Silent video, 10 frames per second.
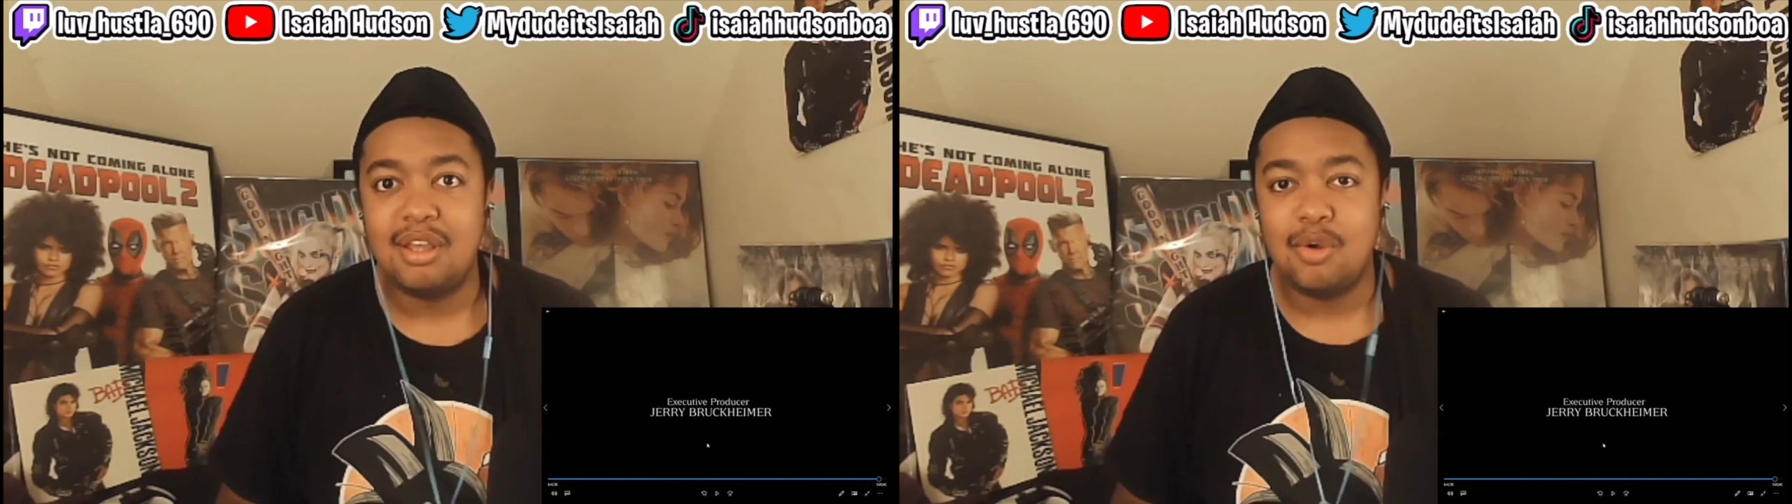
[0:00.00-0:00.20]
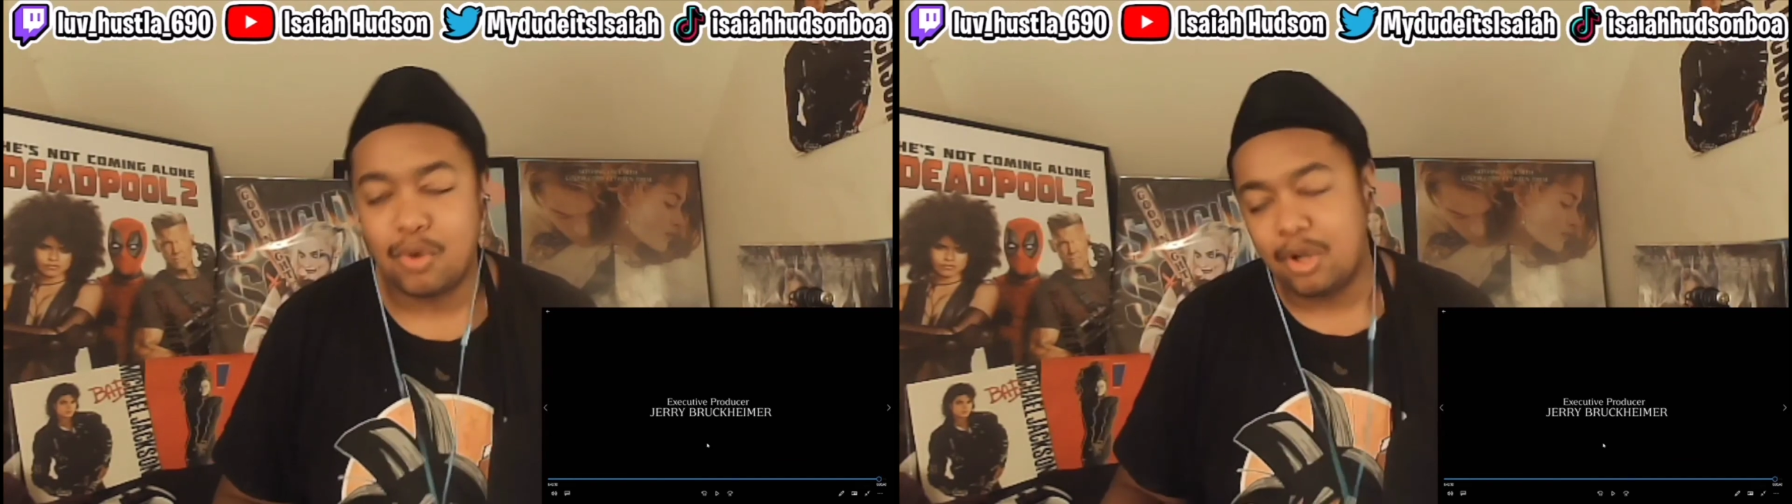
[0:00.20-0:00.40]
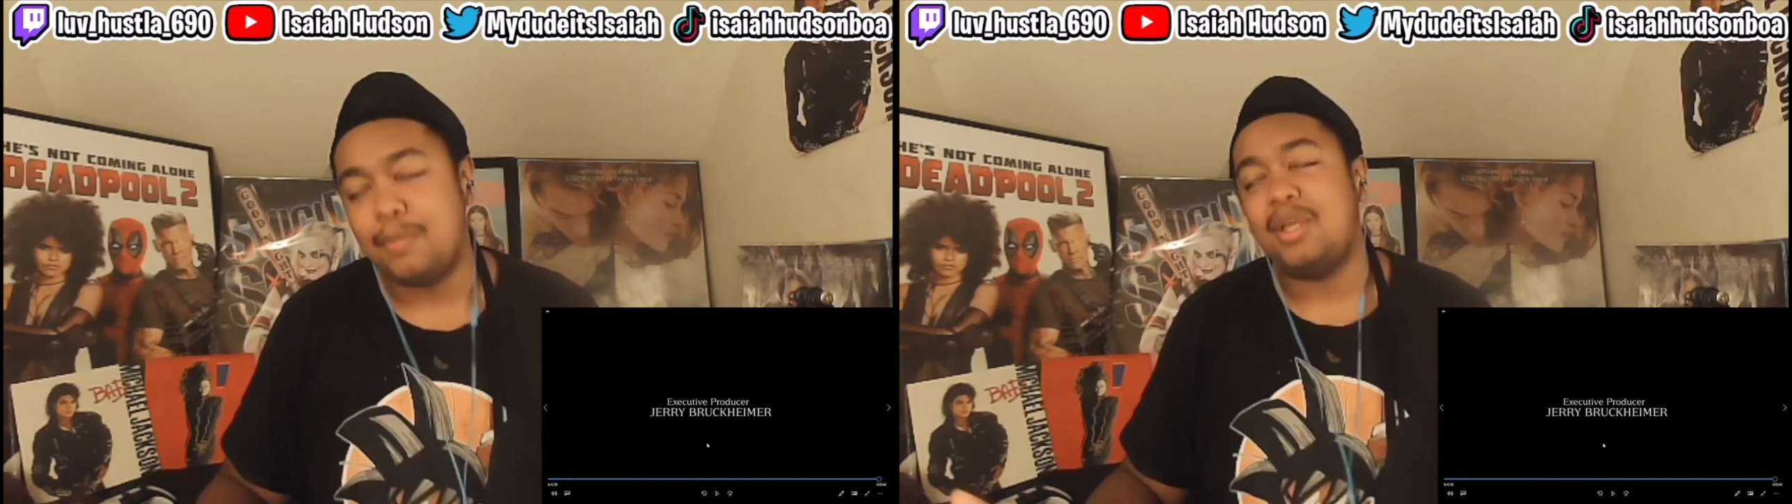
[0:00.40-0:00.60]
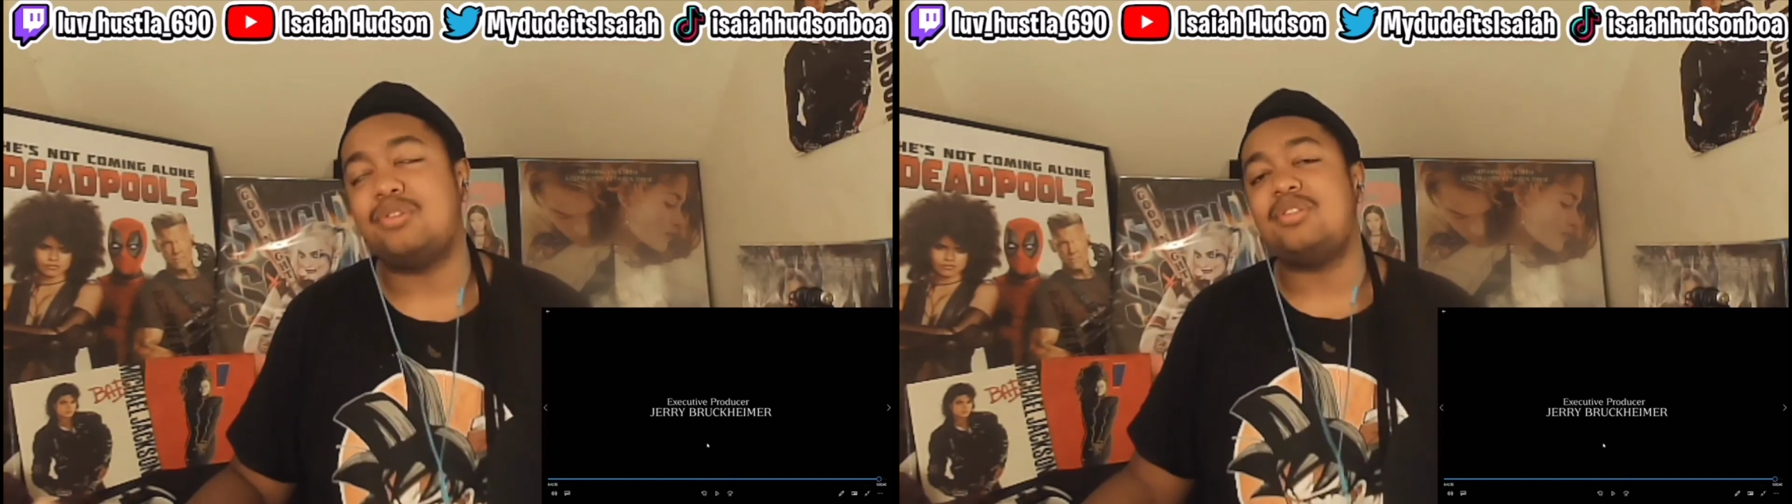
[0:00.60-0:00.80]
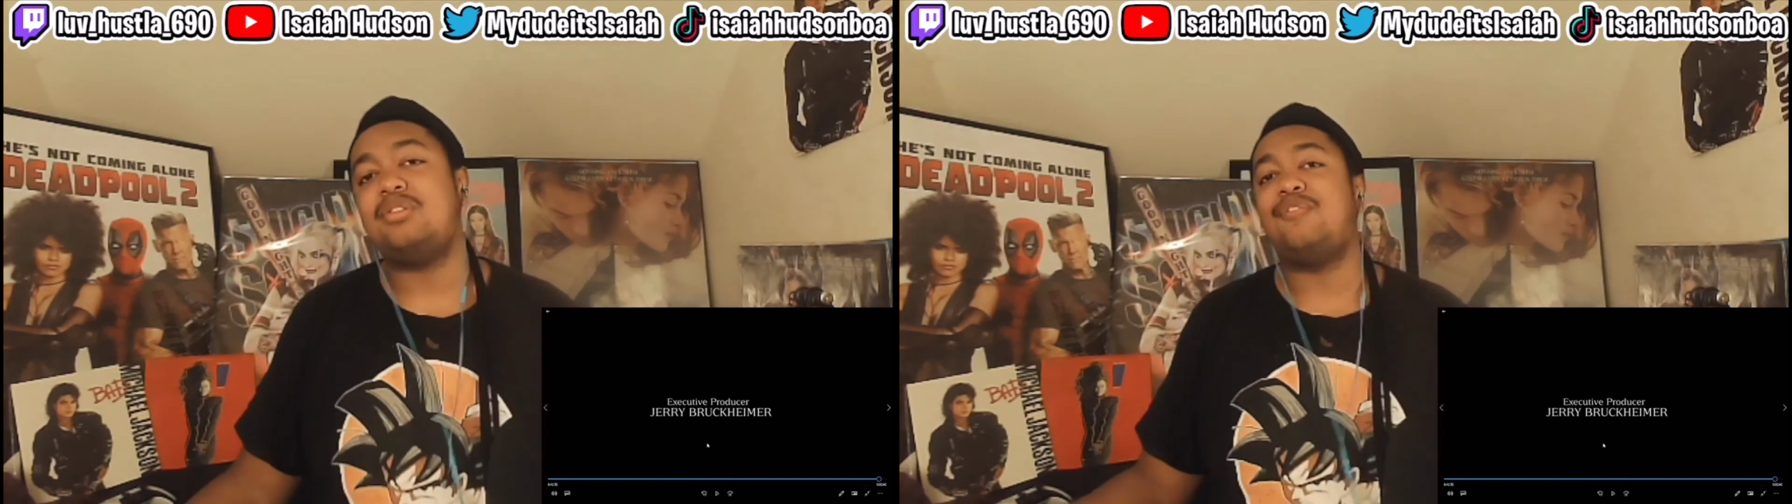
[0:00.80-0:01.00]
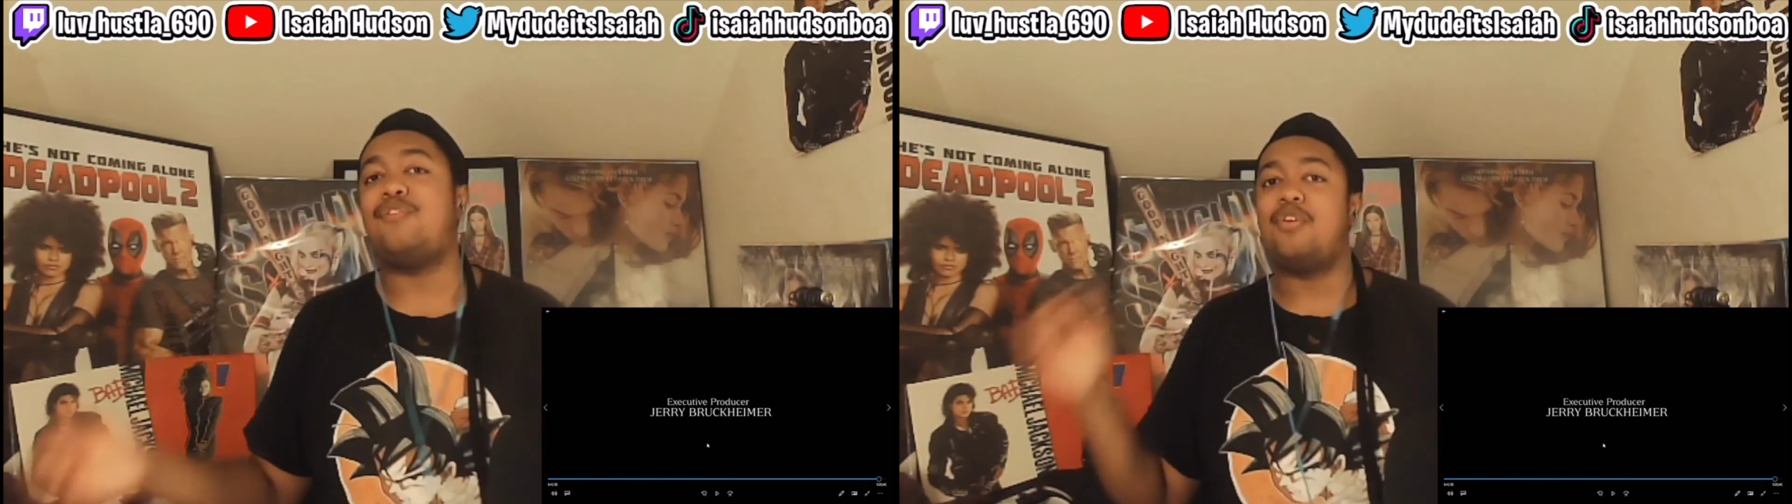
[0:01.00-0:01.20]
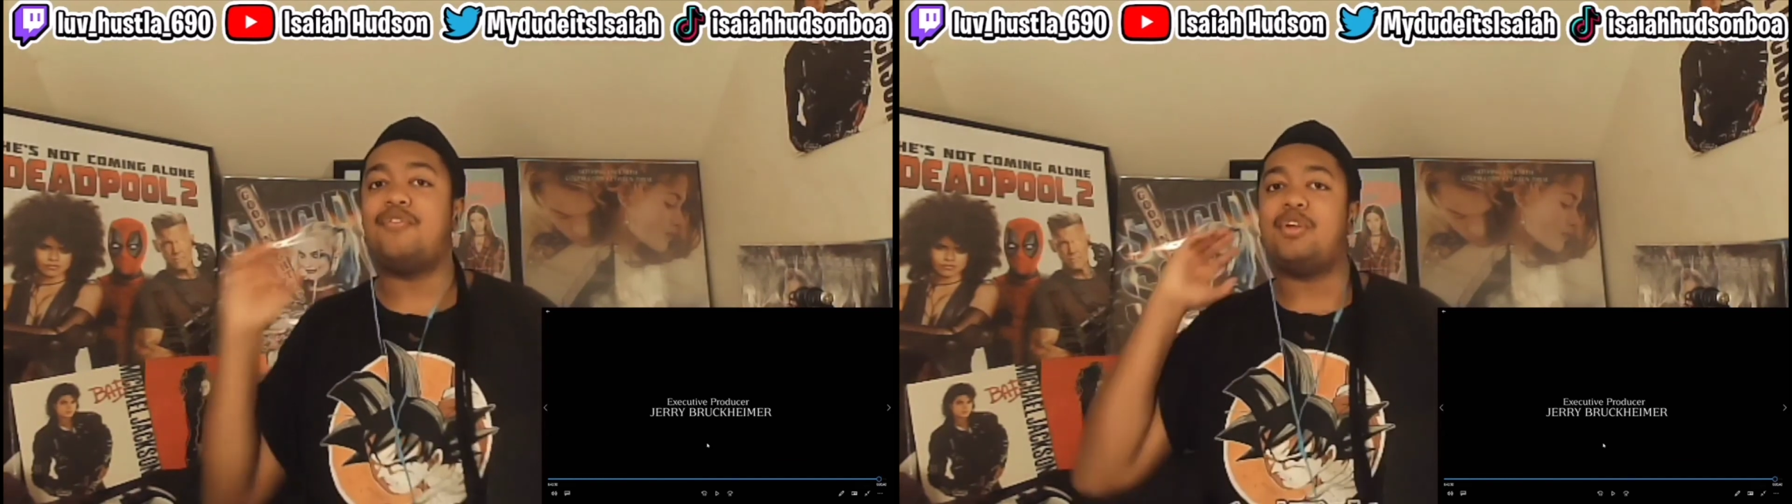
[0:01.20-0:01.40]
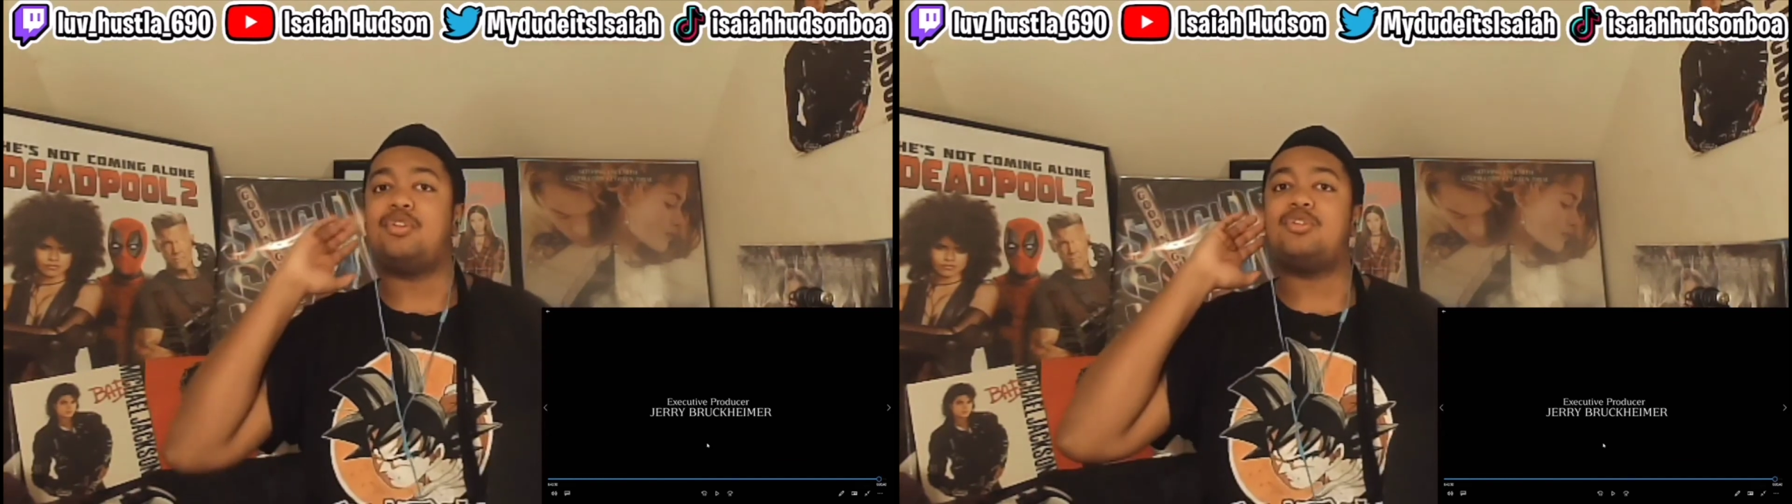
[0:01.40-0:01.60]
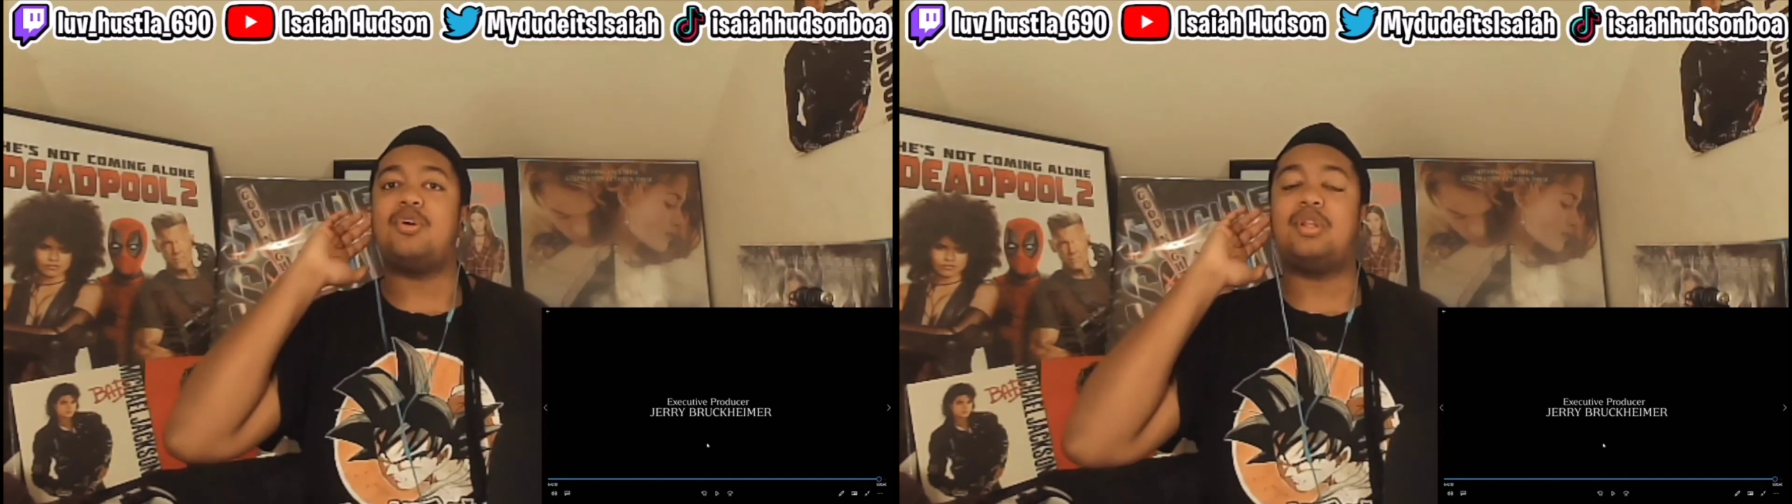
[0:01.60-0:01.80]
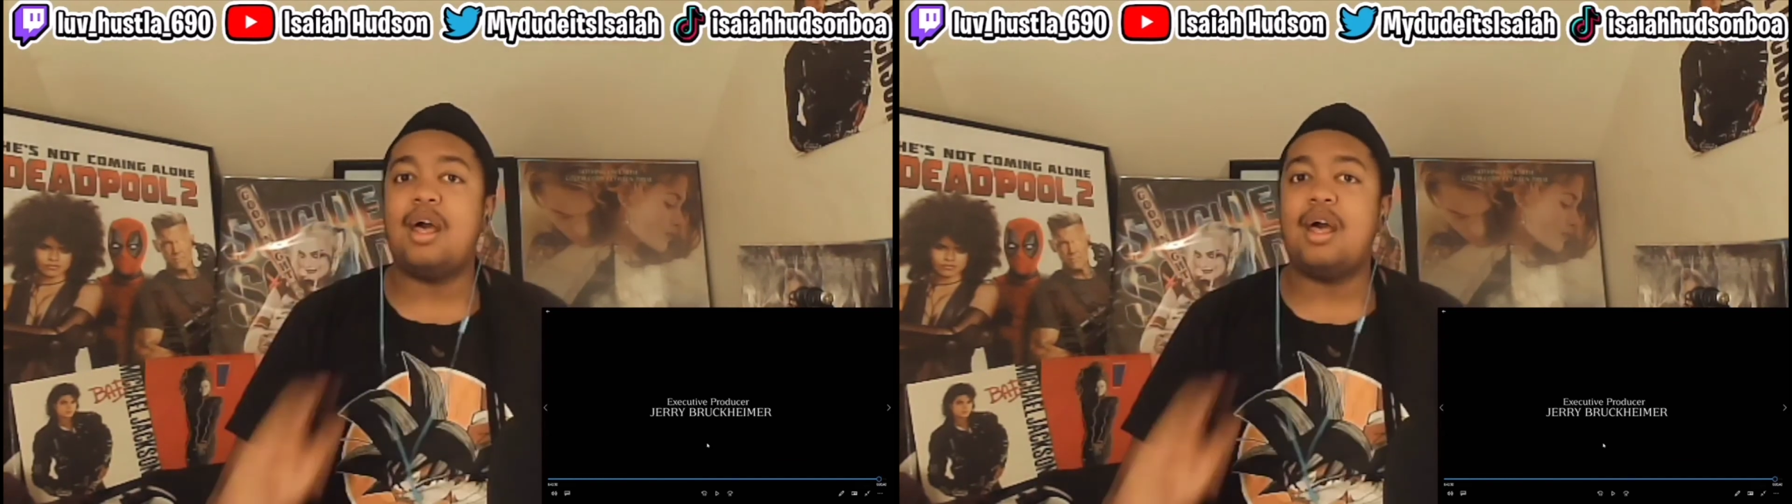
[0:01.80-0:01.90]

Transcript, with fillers: We're gonna be on season four very shortly.